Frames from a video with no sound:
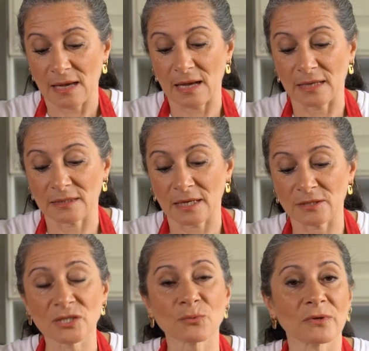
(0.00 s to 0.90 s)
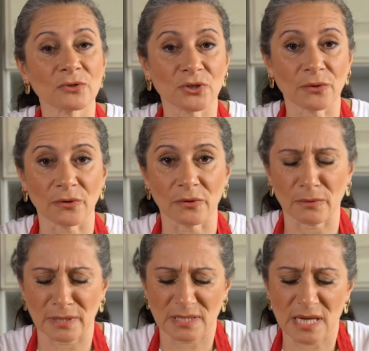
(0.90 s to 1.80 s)
and I just want to show you.
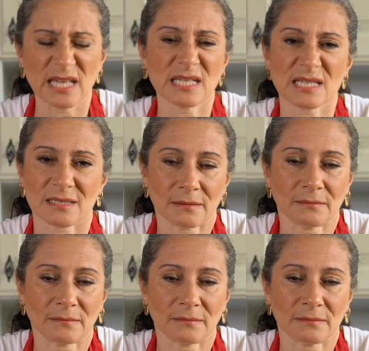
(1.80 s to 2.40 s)
It tastes